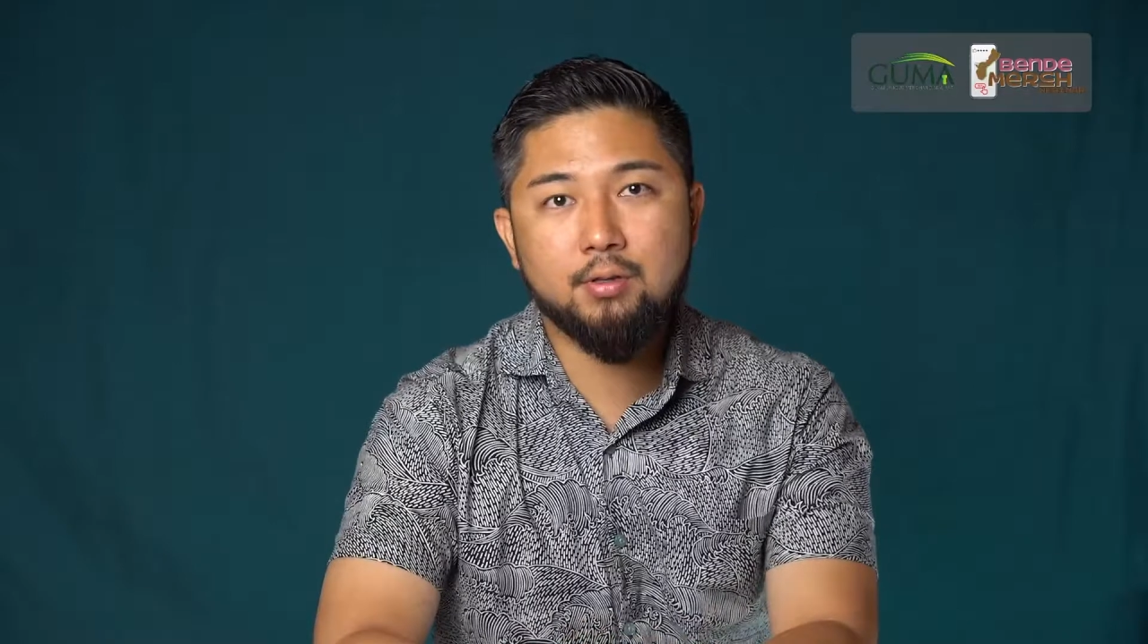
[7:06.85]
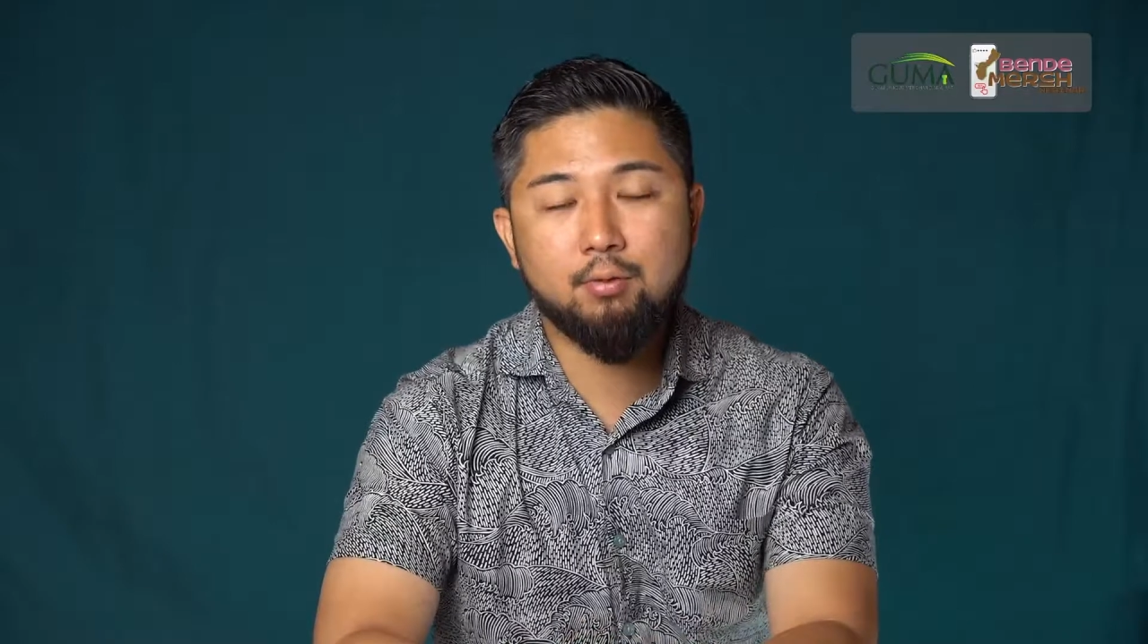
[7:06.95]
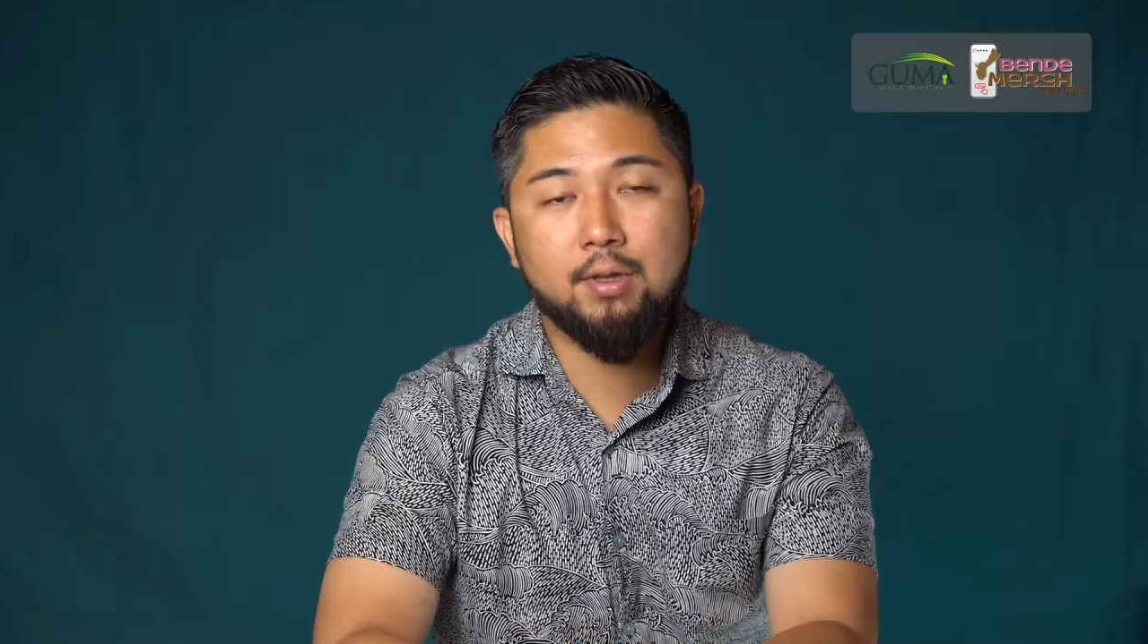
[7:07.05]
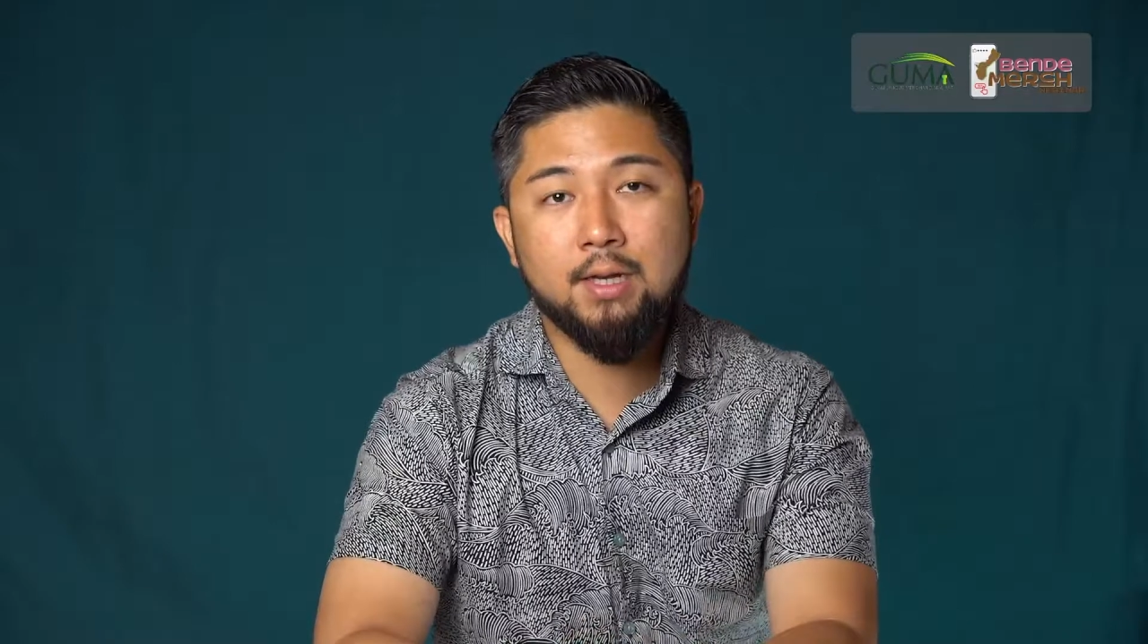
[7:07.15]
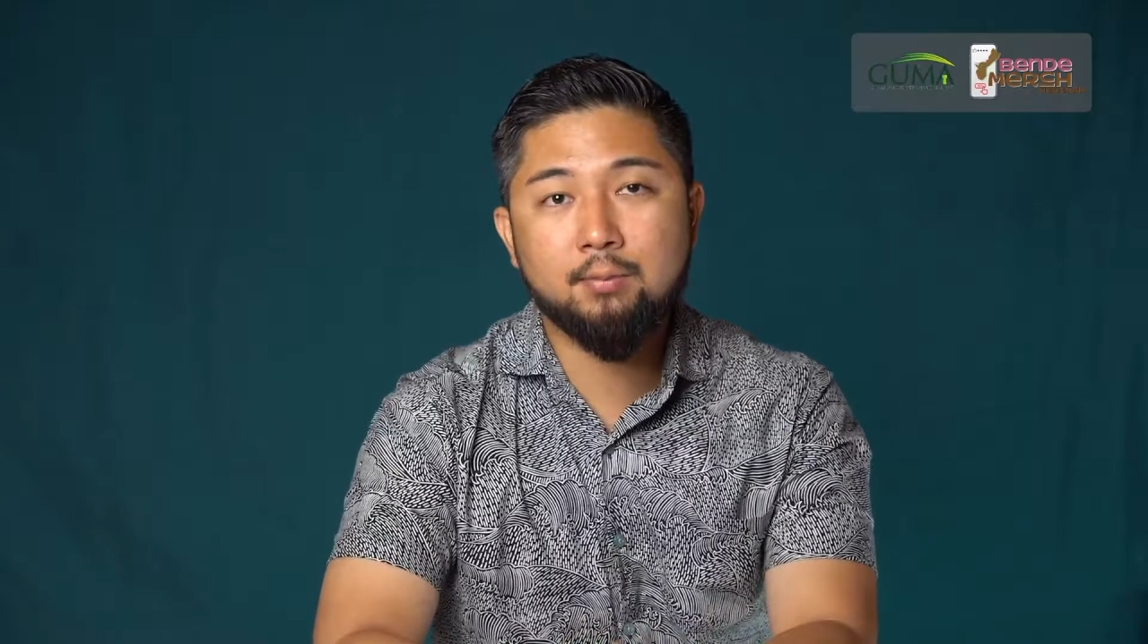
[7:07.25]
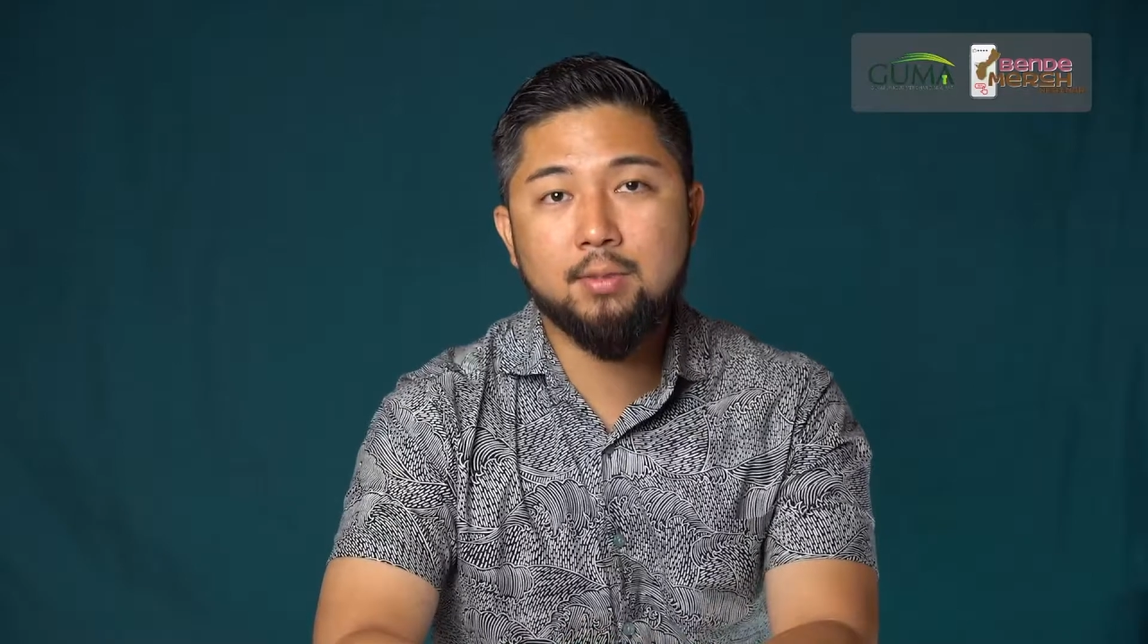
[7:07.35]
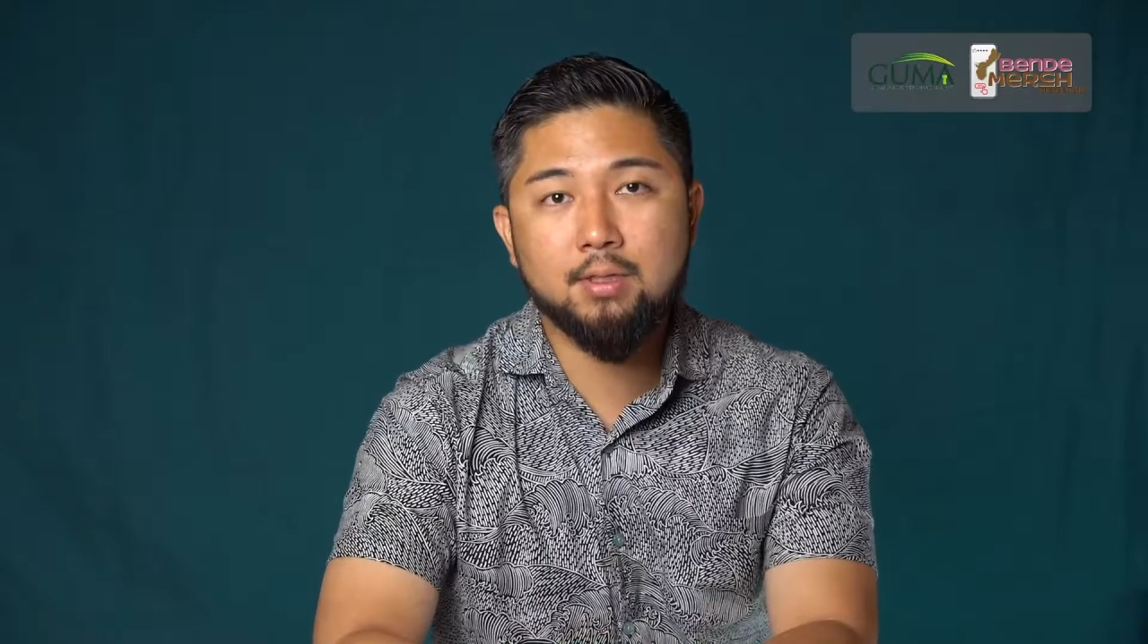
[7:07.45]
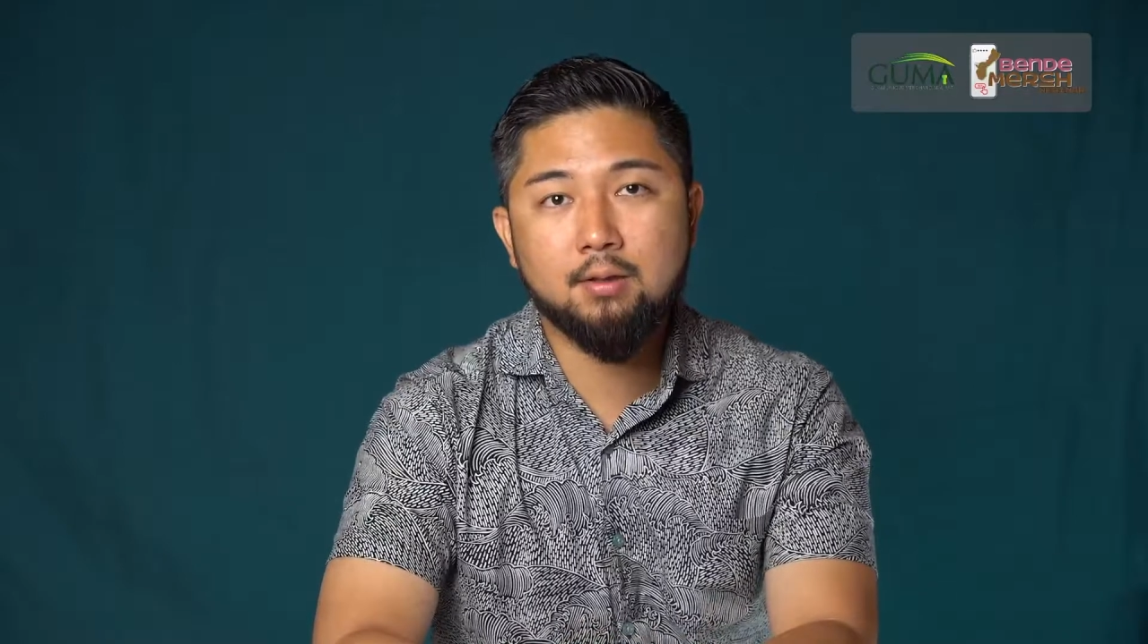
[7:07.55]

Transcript: really helped us a